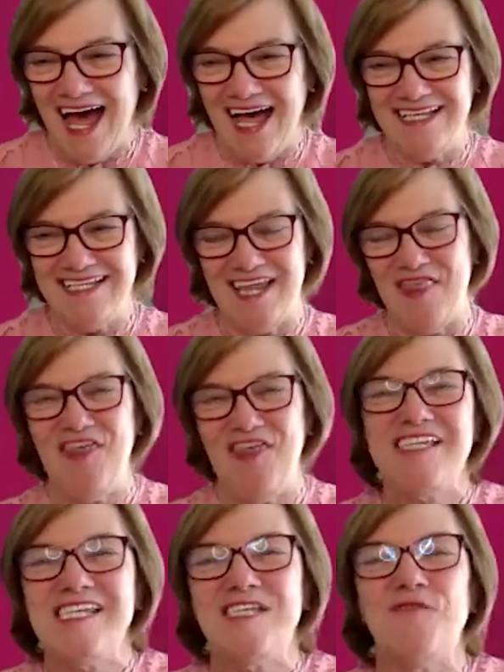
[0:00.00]
And
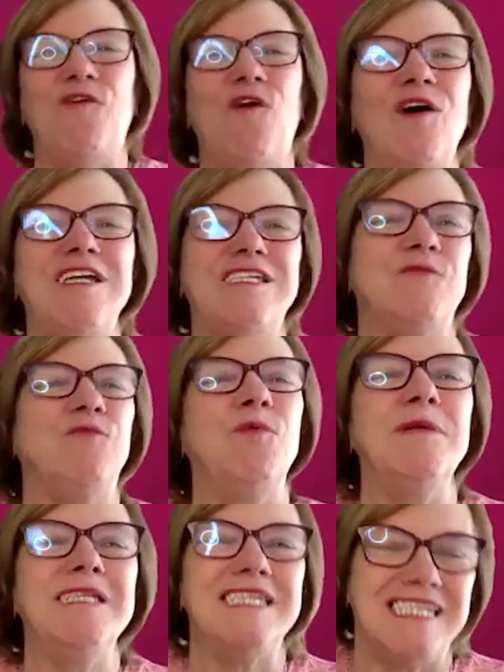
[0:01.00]
this is a Voice of
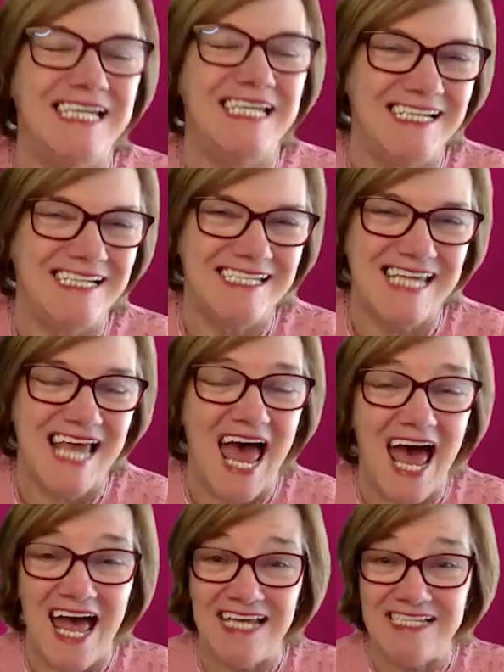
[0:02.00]
Women series.
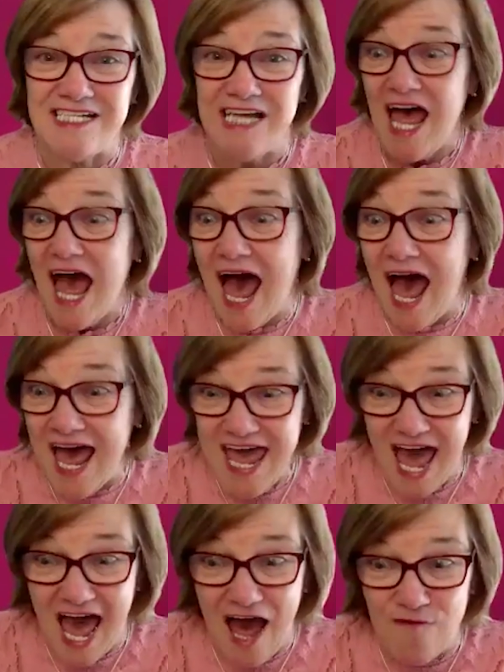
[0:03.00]
And I
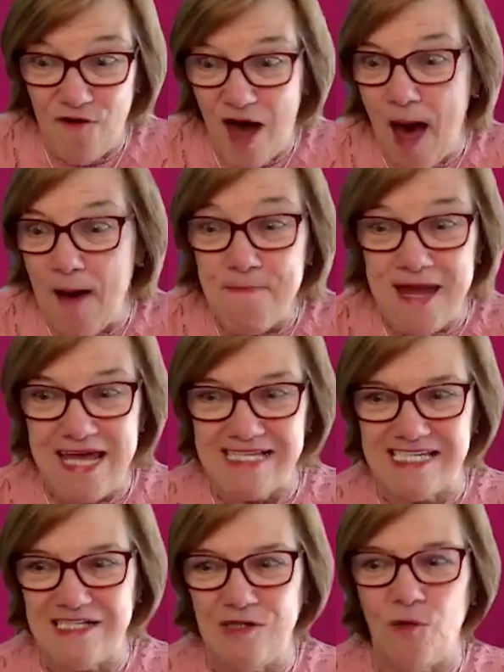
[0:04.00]
have
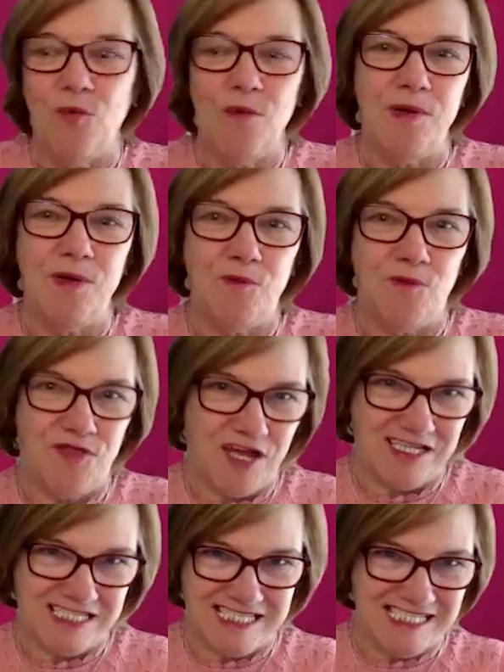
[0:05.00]
amazing women with
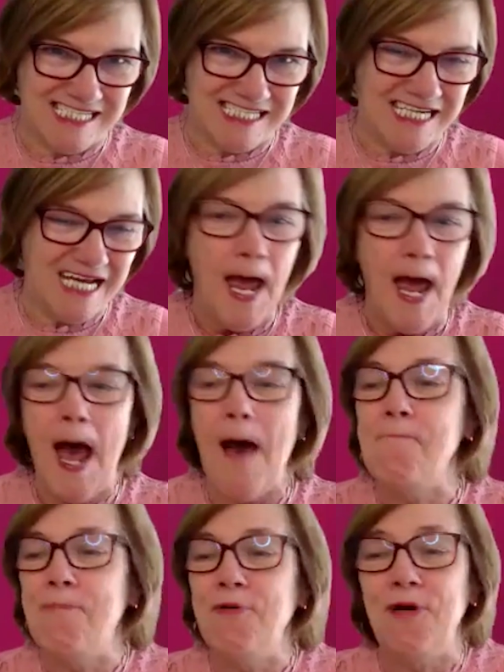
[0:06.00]
us today,
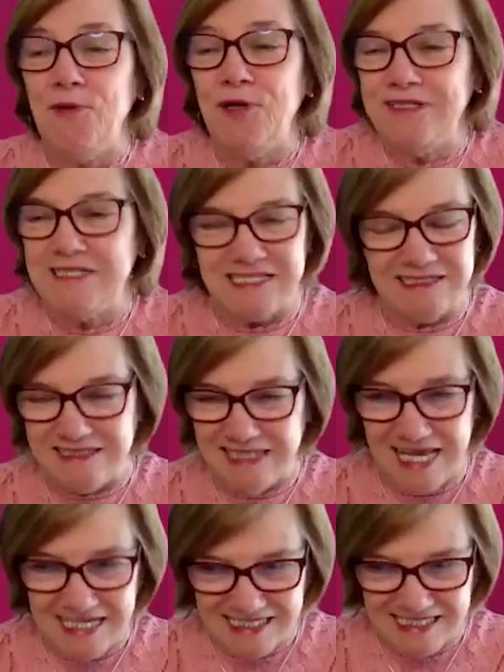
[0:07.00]
a brilliant
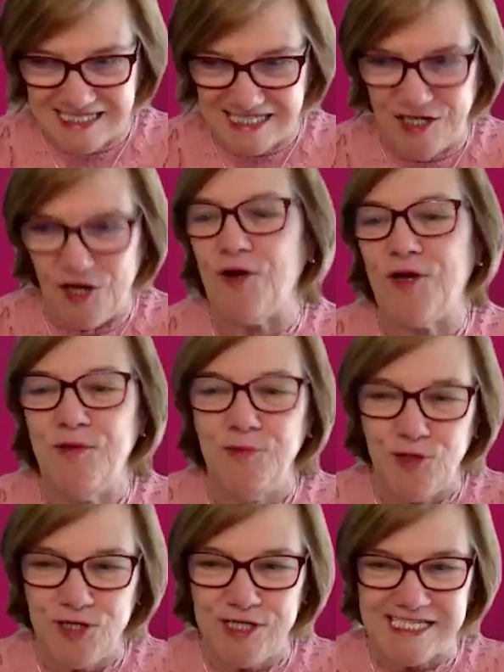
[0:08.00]
light in her
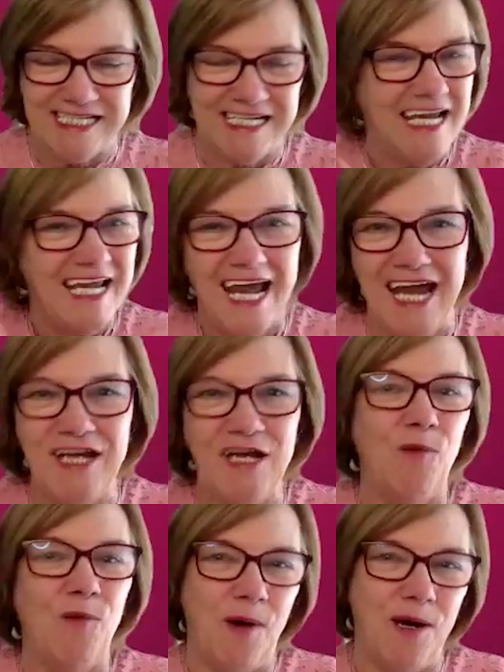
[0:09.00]
community, in
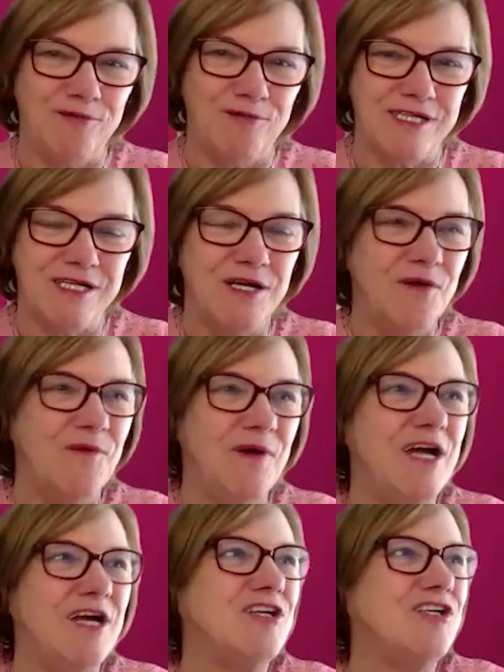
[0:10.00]
her world,
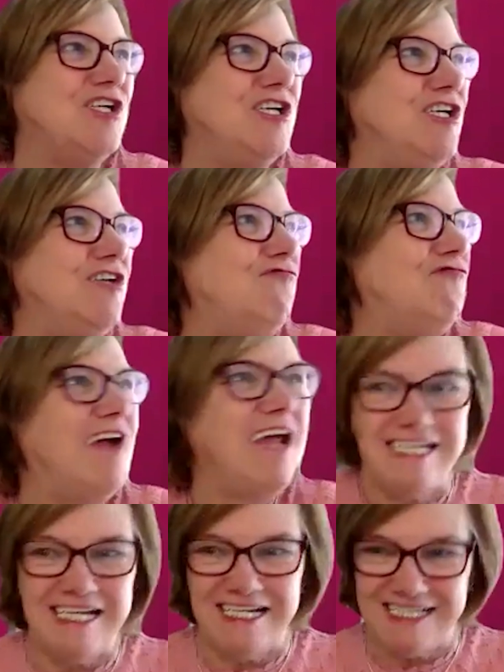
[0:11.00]
where she
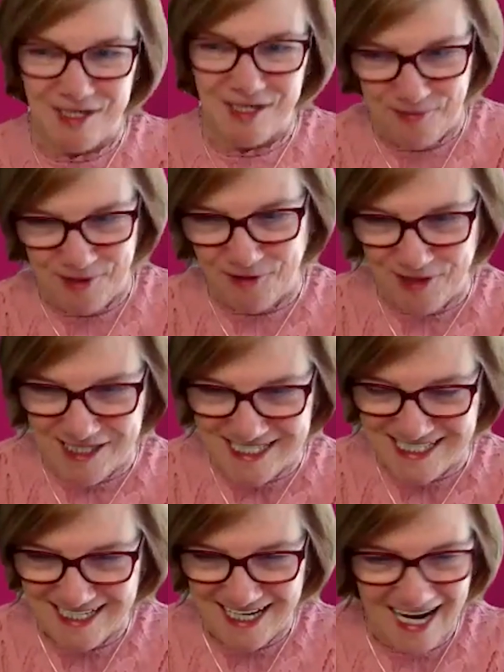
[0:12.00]
radiates her
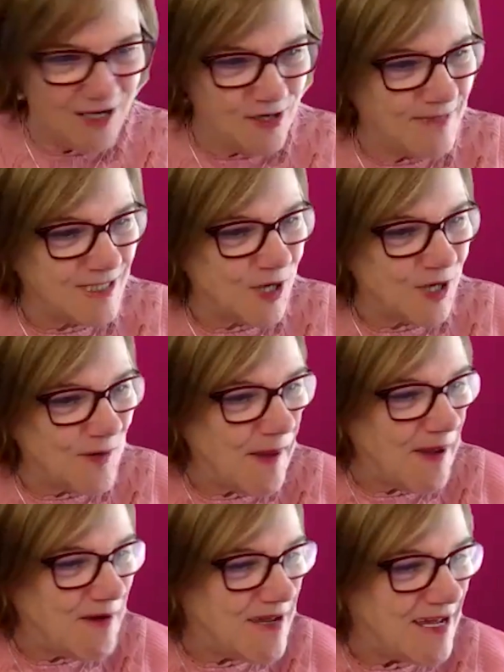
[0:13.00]
brilliance. And who am I talking
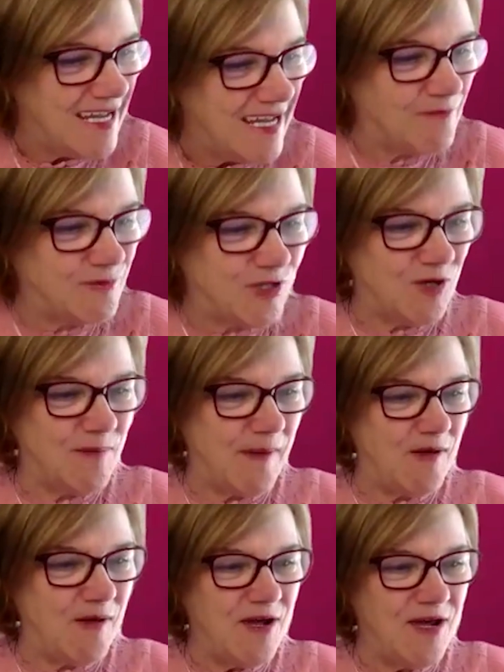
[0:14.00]
about? I'm talking
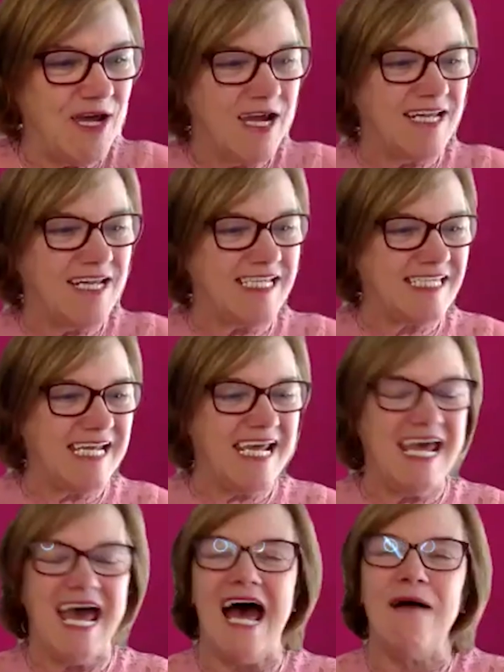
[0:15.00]
about
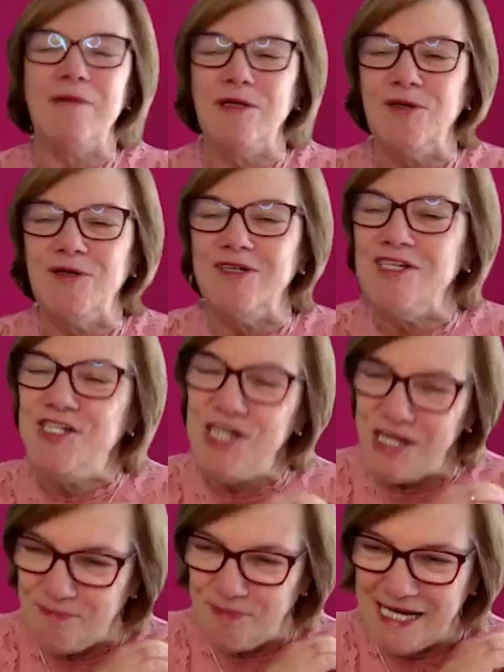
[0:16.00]
Christy Amalu
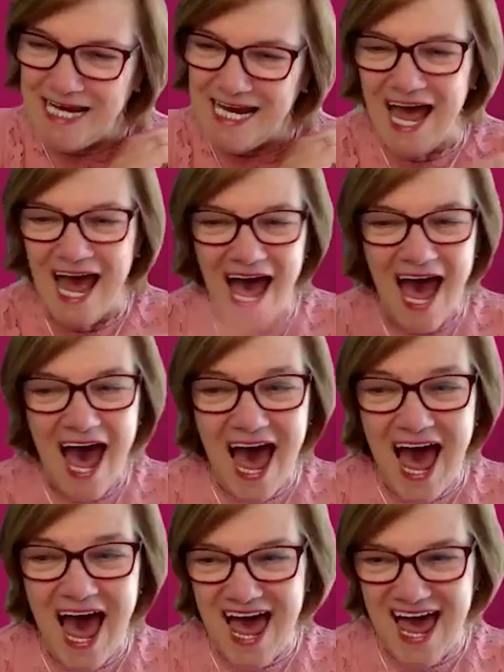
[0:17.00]
JP.
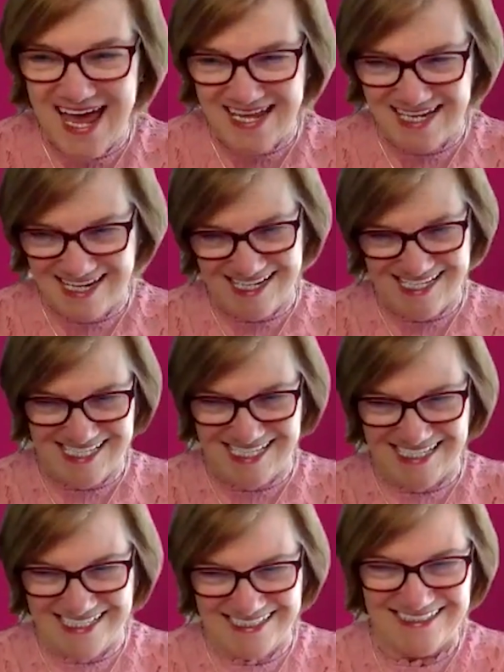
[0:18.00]
Hi,
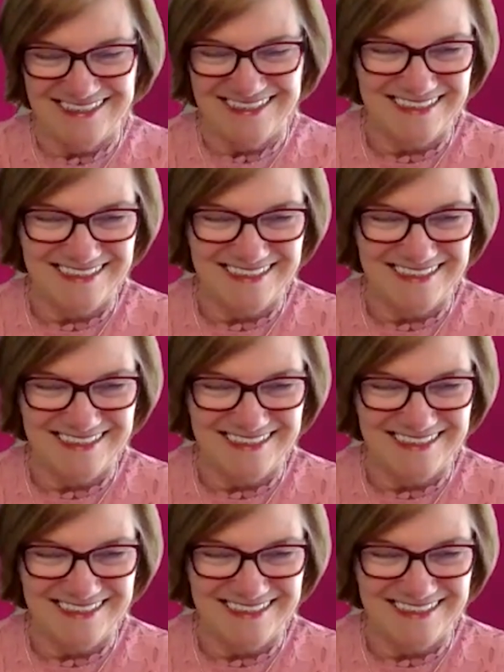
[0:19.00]
Christy.